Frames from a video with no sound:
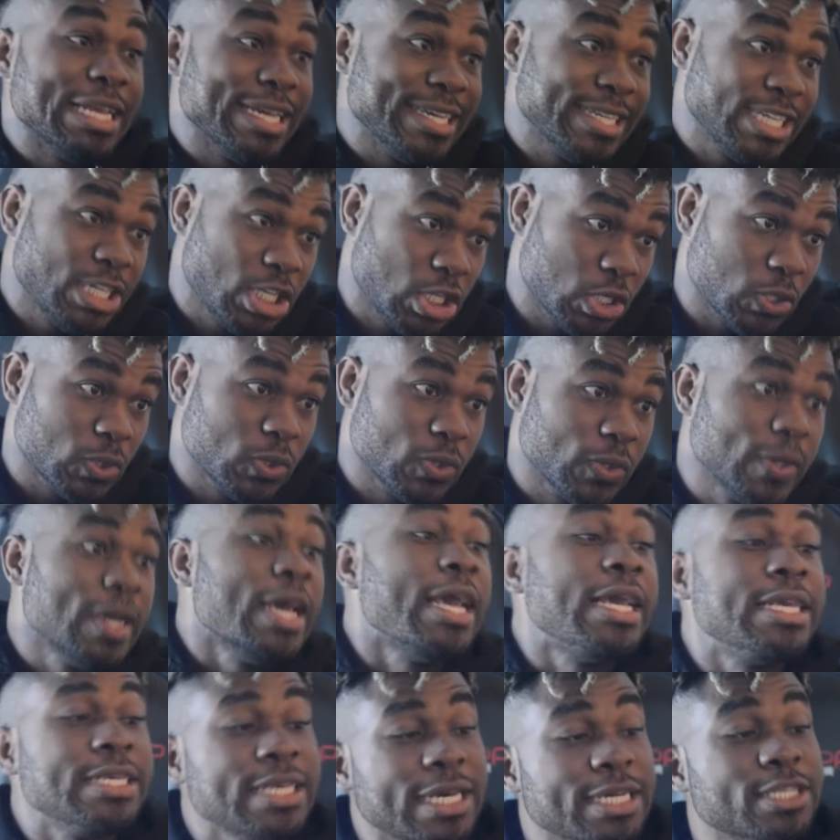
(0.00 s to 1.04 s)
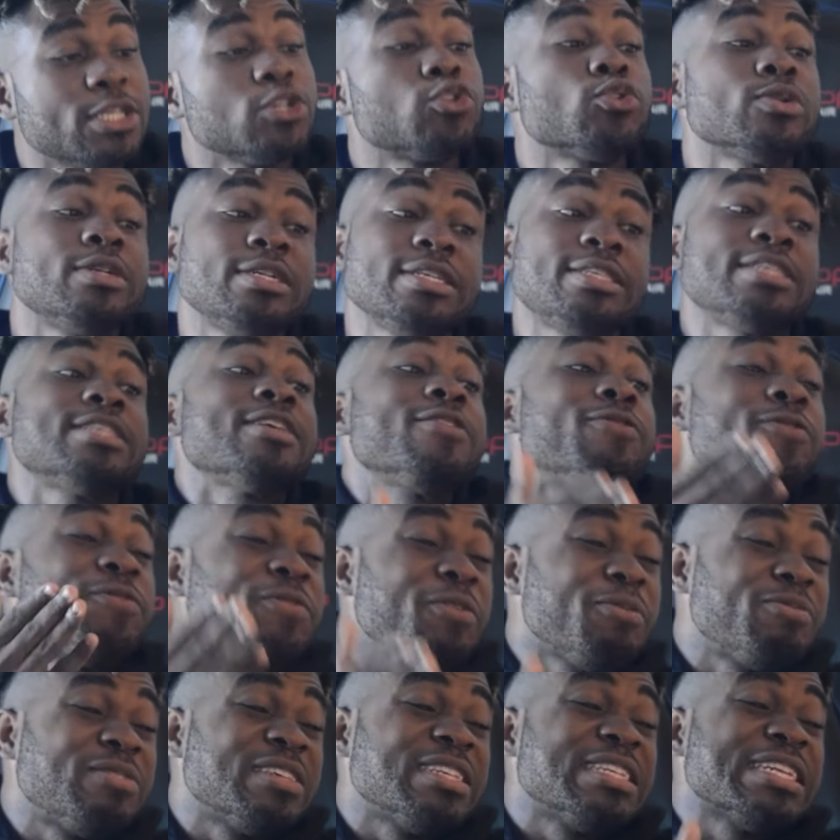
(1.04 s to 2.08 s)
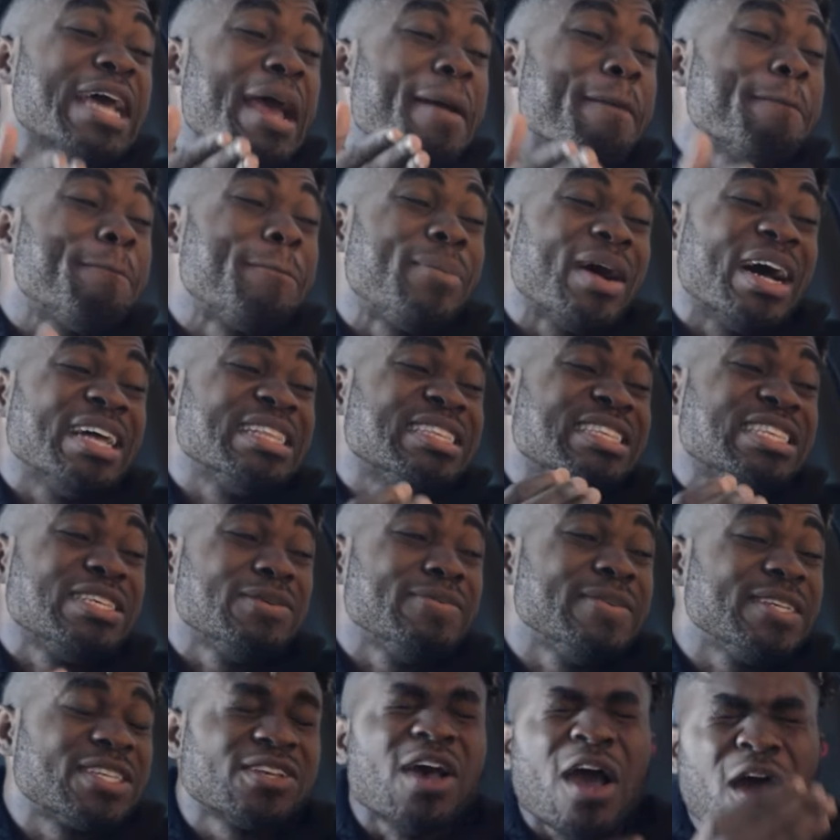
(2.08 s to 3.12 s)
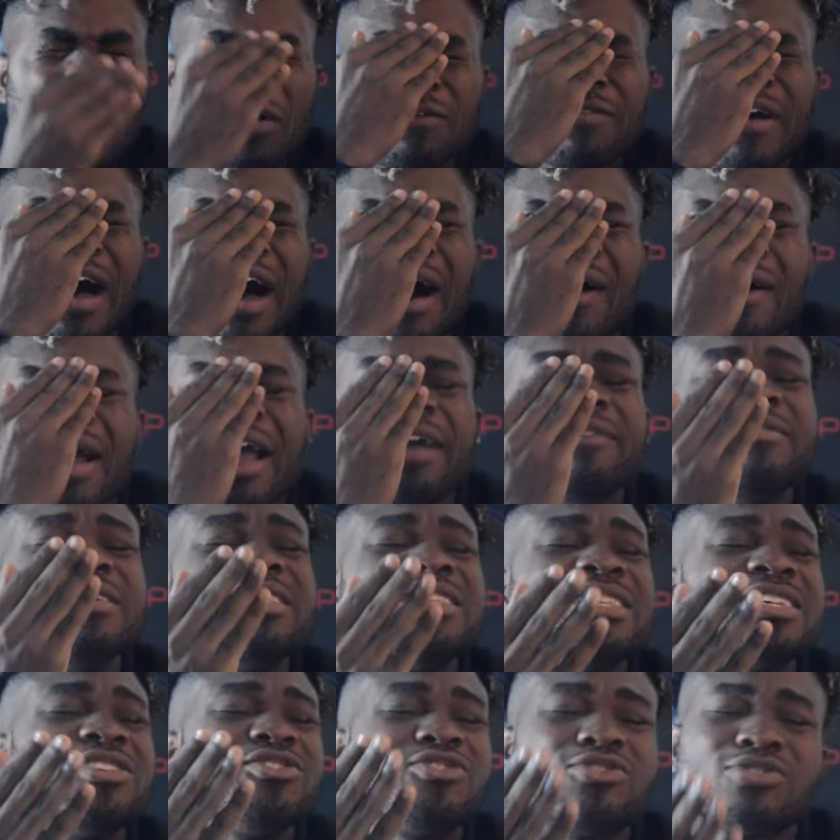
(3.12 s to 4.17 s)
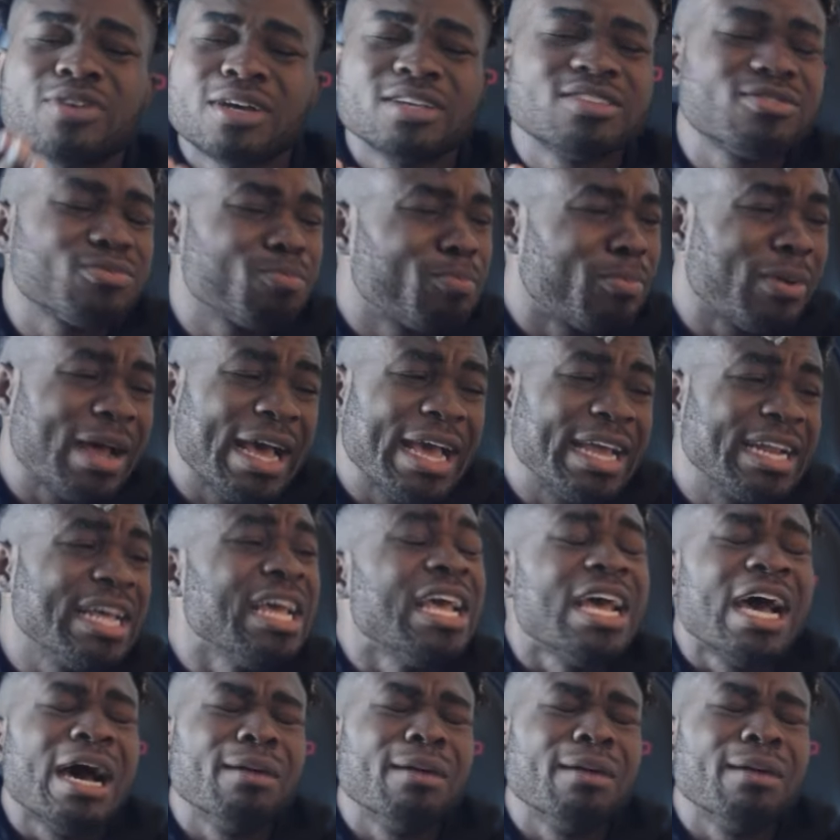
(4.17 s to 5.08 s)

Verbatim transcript: Lay show. Yes, so this is a 59 part series of how everything transpired.